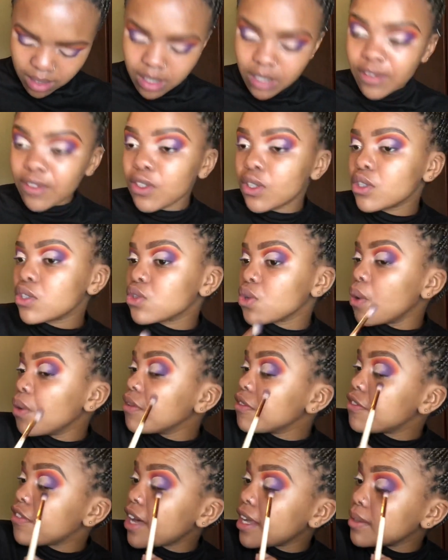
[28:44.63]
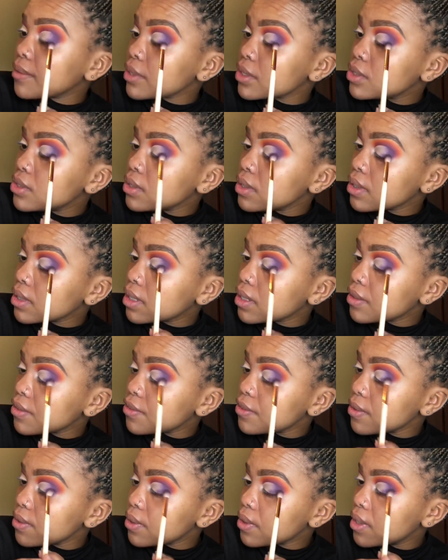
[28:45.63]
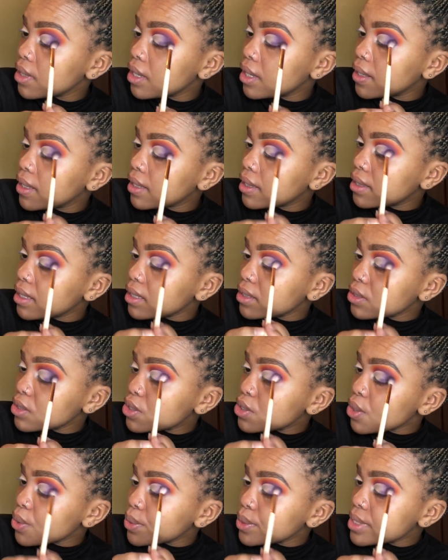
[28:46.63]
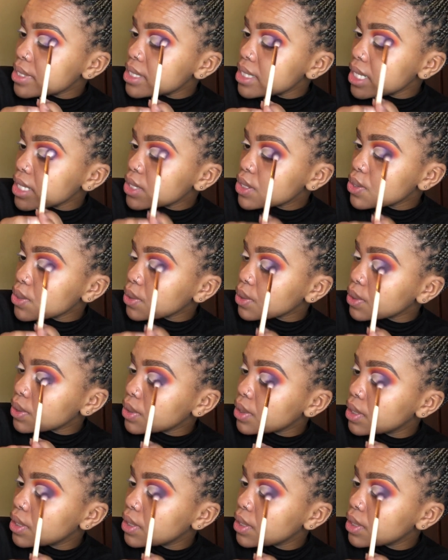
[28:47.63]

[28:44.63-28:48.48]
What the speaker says: If you don't find what you're looking for, then don't settle.